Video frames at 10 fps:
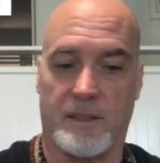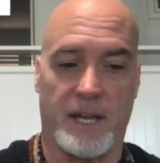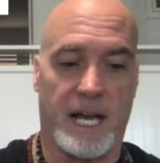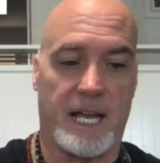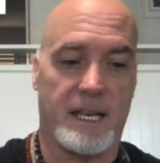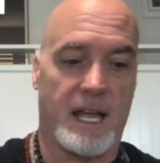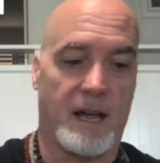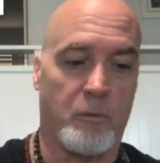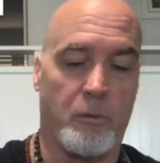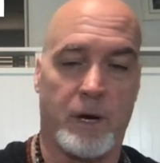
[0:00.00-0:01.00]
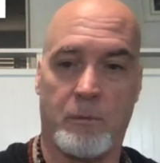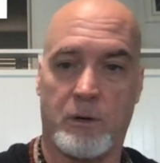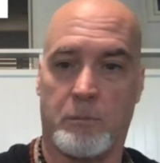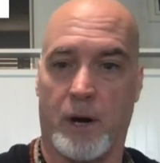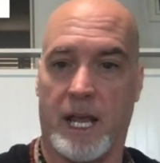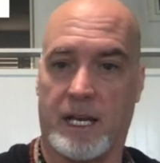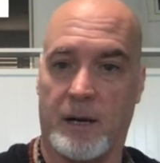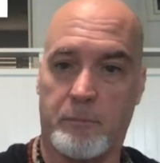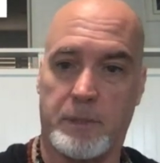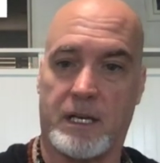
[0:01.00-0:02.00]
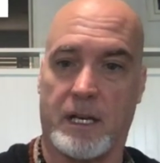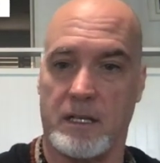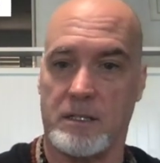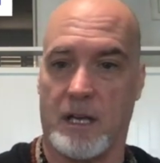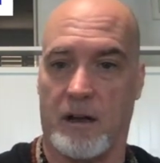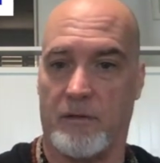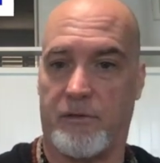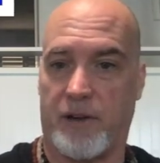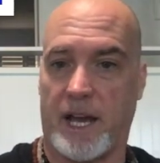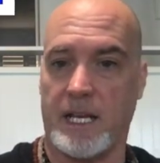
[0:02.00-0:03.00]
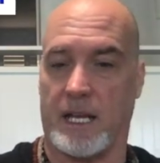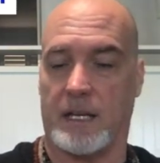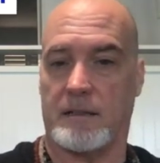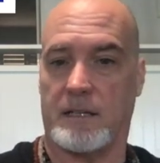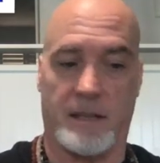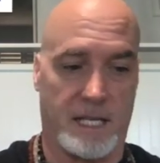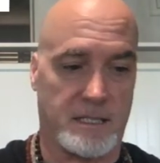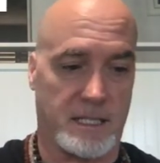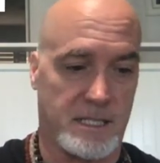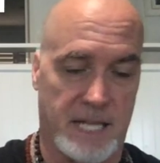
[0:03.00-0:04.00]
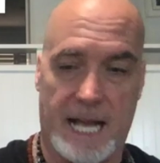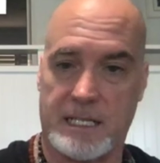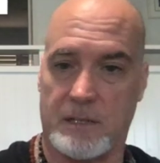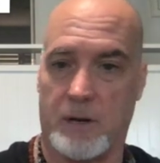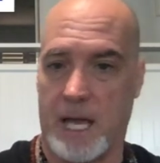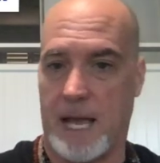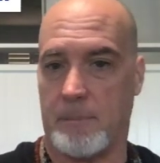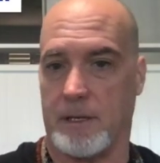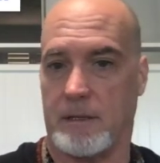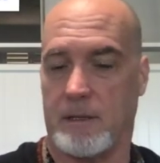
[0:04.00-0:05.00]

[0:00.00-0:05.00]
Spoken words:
That we would break up because of fighting. And that's exactly what happened.